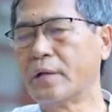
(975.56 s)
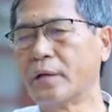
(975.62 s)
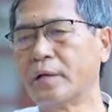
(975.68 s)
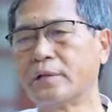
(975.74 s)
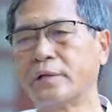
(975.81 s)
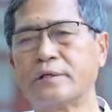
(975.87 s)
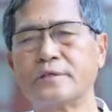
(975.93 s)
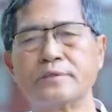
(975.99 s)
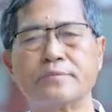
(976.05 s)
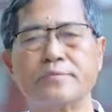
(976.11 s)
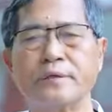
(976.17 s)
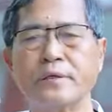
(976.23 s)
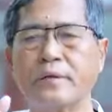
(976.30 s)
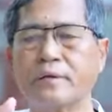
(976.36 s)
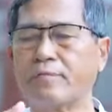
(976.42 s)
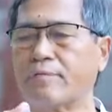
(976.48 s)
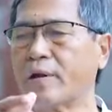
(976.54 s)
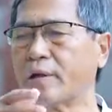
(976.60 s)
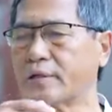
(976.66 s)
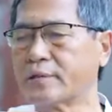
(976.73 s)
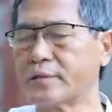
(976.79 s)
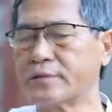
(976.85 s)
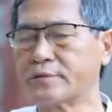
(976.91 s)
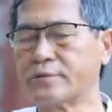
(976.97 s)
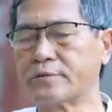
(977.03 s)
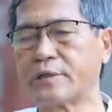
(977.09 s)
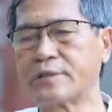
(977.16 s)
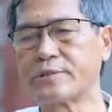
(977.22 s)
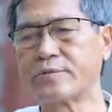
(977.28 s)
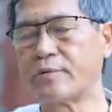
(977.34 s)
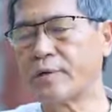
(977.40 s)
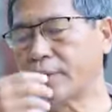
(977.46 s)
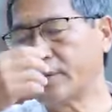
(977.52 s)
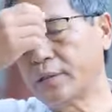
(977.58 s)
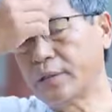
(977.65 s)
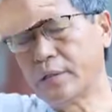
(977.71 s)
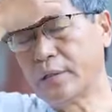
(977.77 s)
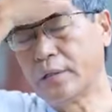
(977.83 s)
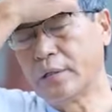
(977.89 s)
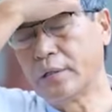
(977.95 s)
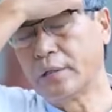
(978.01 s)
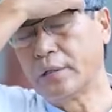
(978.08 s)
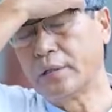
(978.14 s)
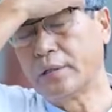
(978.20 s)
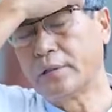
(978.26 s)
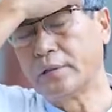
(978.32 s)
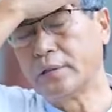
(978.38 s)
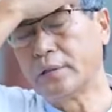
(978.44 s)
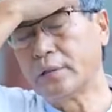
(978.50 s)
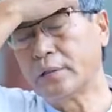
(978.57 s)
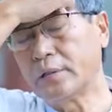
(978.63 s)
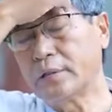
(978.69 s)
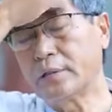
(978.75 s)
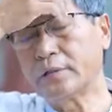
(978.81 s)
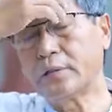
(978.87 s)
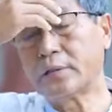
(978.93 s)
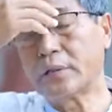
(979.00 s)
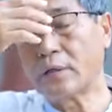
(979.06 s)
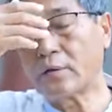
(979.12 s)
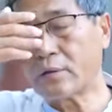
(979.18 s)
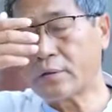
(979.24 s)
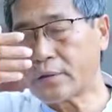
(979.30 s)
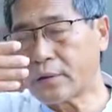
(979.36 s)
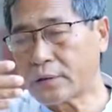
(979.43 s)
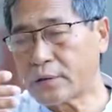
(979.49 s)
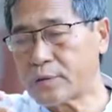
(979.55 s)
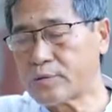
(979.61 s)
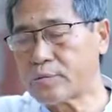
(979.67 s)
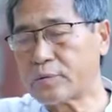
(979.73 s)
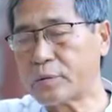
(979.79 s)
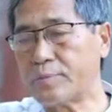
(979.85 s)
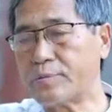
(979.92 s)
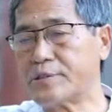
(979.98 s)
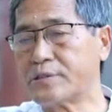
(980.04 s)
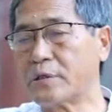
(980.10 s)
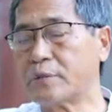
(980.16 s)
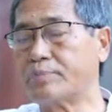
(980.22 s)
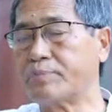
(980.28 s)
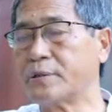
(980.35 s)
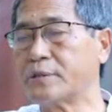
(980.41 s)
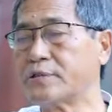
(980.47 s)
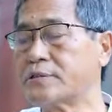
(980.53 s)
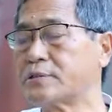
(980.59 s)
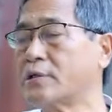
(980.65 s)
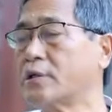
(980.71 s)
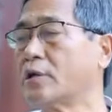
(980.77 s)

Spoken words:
and that is being reflected. So that's why the terror tactics of the BJP is